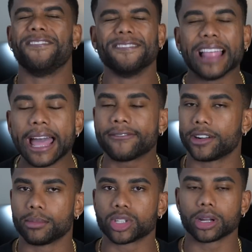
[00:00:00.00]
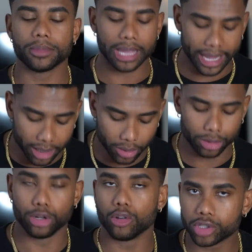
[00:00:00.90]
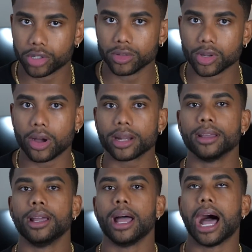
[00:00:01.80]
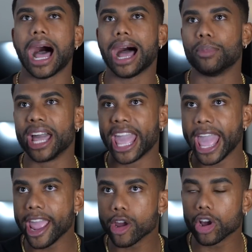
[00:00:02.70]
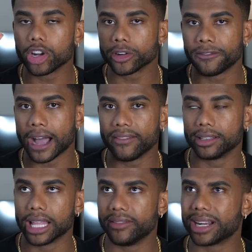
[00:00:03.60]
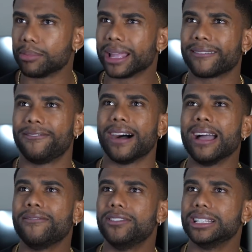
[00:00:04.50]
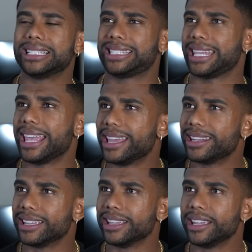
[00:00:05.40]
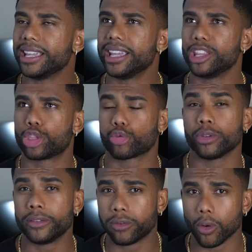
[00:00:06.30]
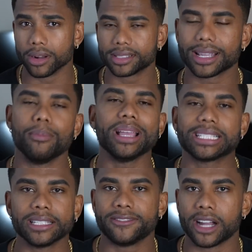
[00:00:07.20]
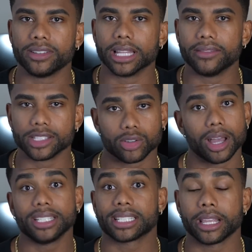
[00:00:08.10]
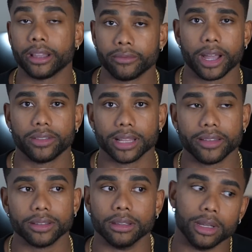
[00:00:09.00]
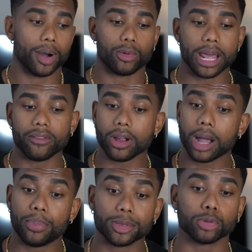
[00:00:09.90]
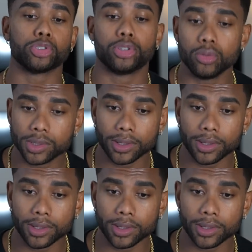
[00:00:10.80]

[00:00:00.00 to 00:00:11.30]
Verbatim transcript: flat foot, I'm talking about like no shoes on. I'm a hair under 5'11". I'm like five foot 10 and three fourths. I'm basically 5'11", so I just say I'm 5'11". But whenever I put those shoes